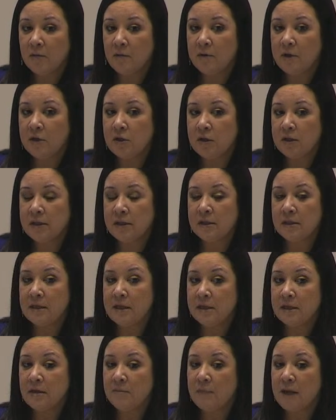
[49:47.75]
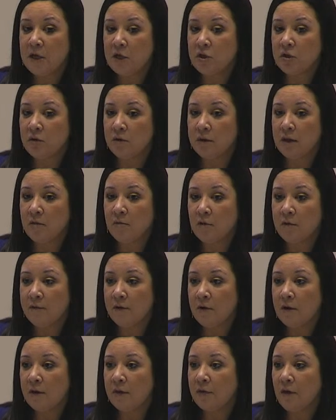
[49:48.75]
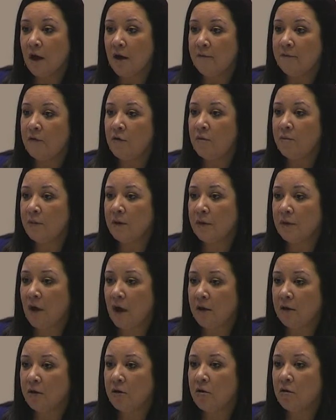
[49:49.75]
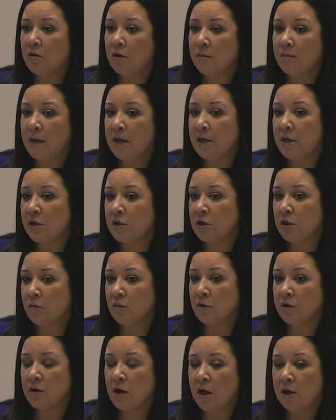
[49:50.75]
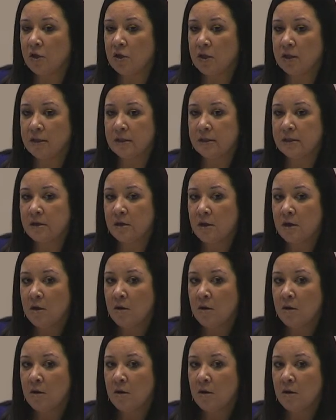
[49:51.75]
We just need to make sure that we're very thoughtful and methodical and making sure we're not just